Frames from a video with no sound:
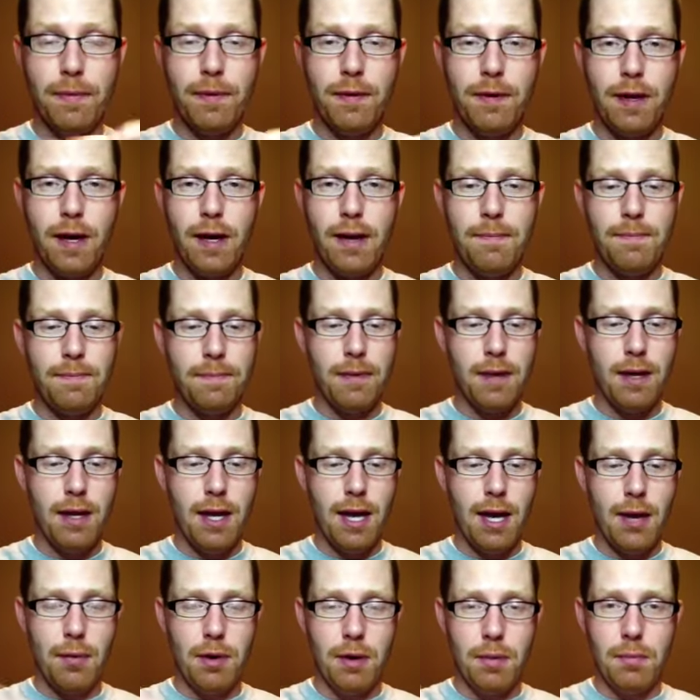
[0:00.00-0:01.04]
Okay,
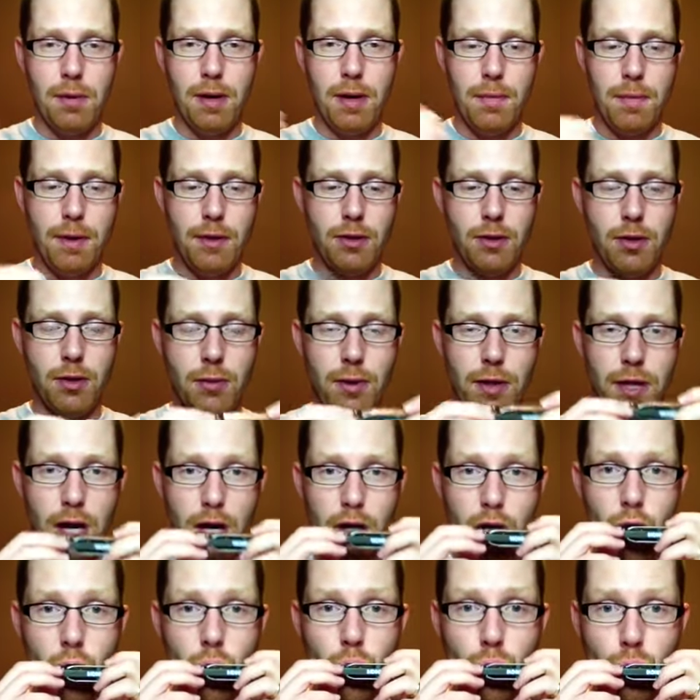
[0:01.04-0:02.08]
and we can play it bent all the way
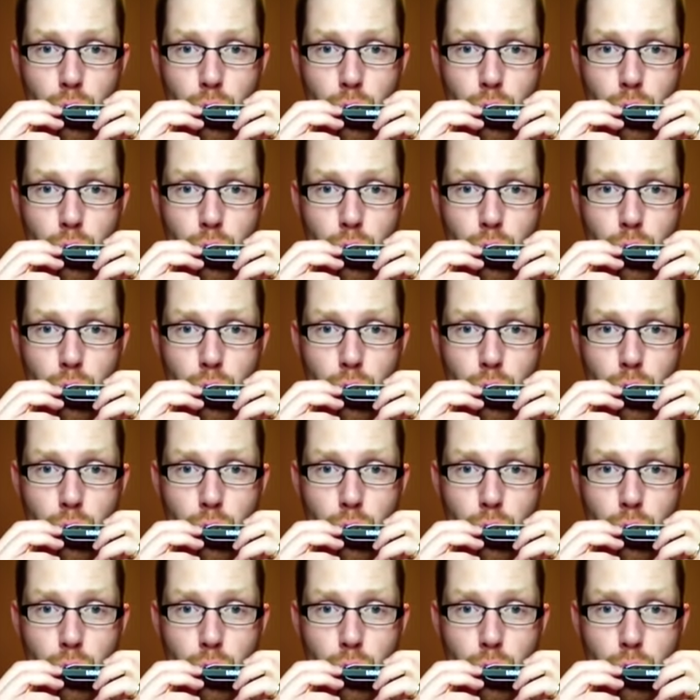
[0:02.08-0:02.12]
down.